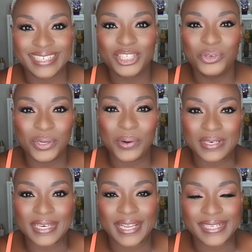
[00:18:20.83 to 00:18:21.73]
New
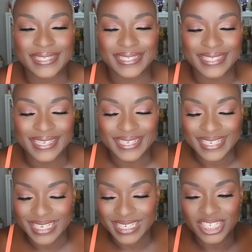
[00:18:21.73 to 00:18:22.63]
York Nights.
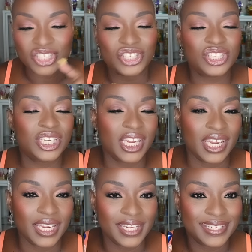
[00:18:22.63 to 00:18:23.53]

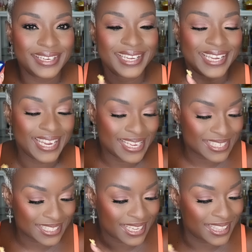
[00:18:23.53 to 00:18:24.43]
She
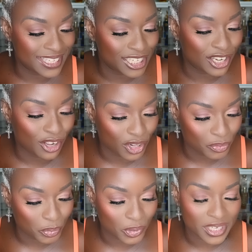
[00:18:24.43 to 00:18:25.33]
is the
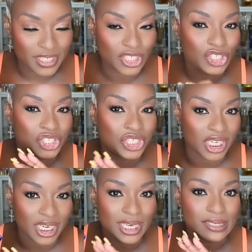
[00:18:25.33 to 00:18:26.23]
culprit.
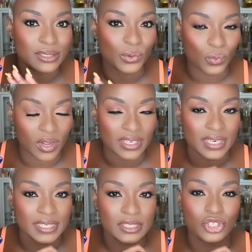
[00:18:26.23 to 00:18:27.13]
She is the one
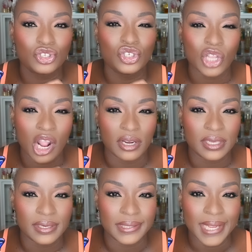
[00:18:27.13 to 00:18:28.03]
that
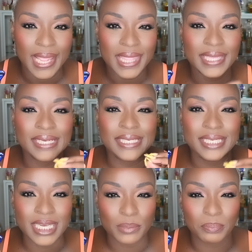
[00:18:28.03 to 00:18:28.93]
started the
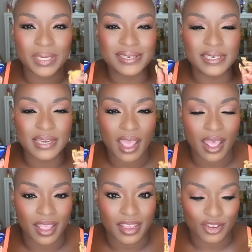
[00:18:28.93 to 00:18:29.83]
deep
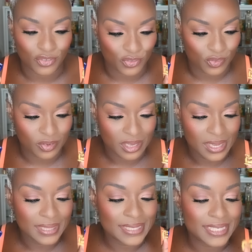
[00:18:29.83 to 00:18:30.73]
dive,
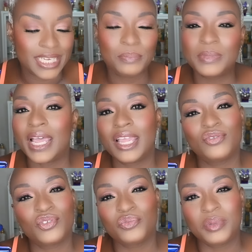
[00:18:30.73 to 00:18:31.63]
the deep
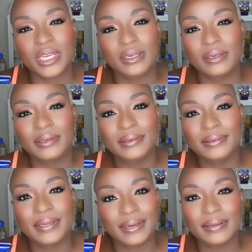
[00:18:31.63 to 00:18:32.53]
dive of me
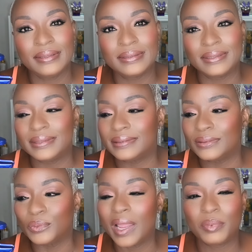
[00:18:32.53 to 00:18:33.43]
getting into
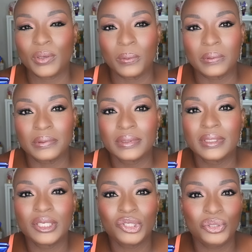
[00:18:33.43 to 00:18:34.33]
this rabbit hole.
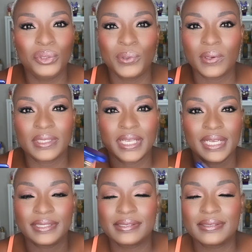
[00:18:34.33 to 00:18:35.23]
New York
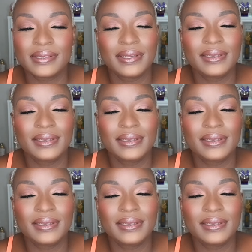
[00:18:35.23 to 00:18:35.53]
Nights.